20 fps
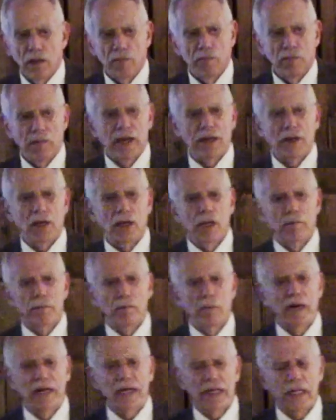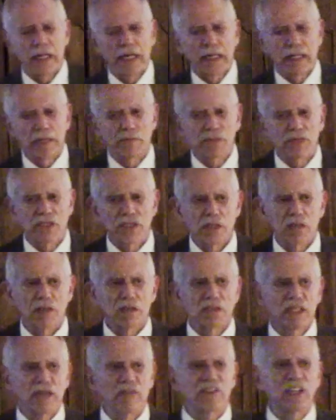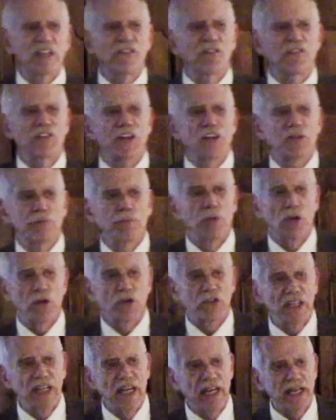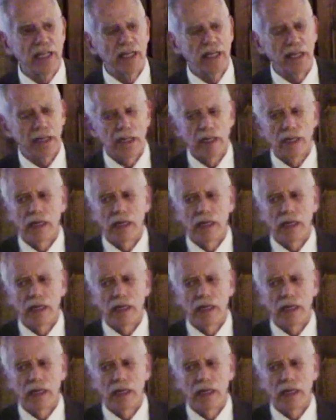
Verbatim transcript: Mannerheim's 75th birthday,